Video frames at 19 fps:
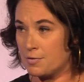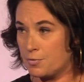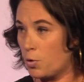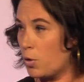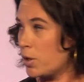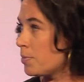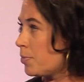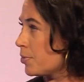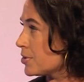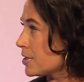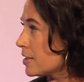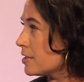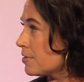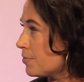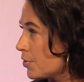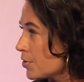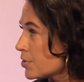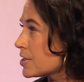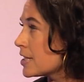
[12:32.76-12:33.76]
40%
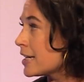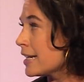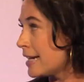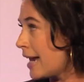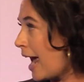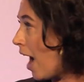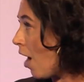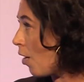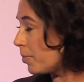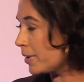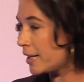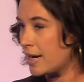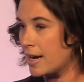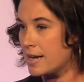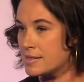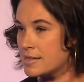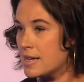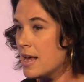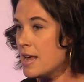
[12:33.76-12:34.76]
diversity now,
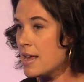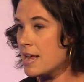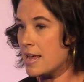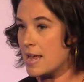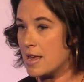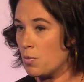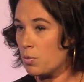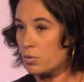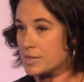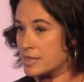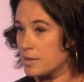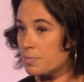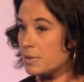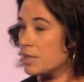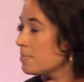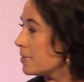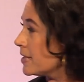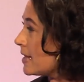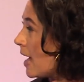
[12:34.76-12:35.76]
because it will
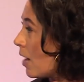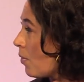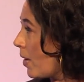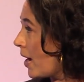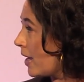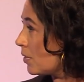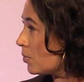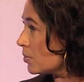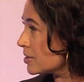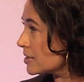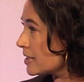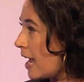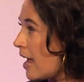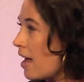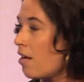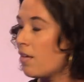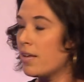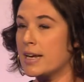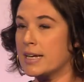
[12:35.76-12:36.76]
simply be that way and it will
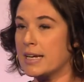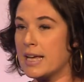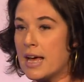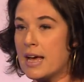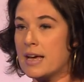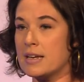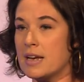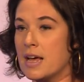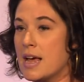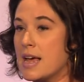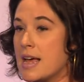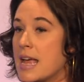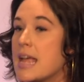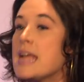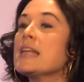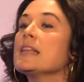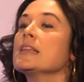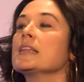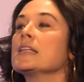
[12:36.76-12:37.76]
scale. And again,
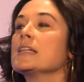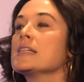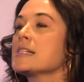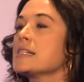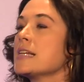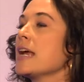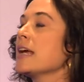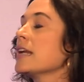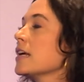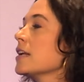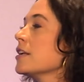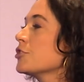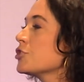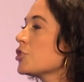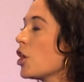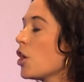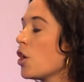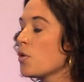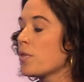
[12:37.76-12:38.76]
endless data to
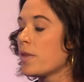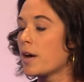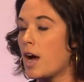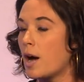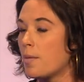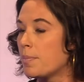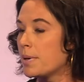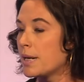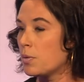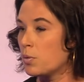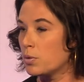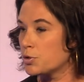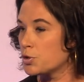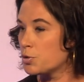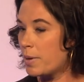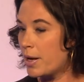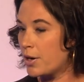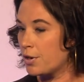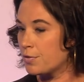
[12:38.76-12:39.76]
show the company will
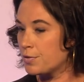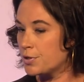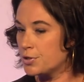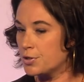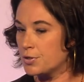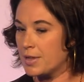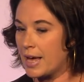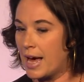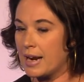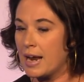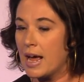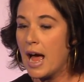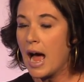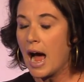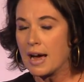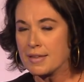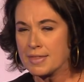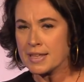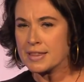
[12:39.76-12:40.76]
do better if you do that.
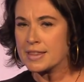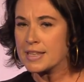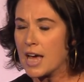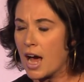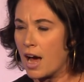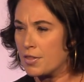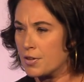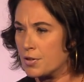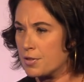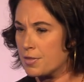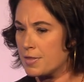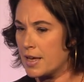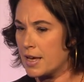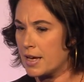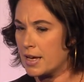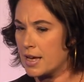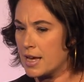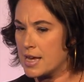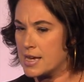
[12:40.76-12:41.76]
I think the other
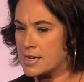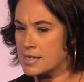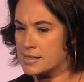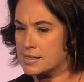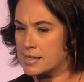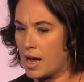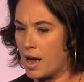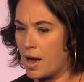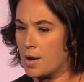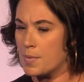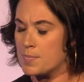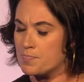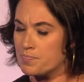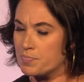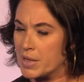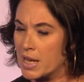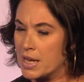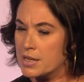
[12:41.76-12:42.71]
thing is to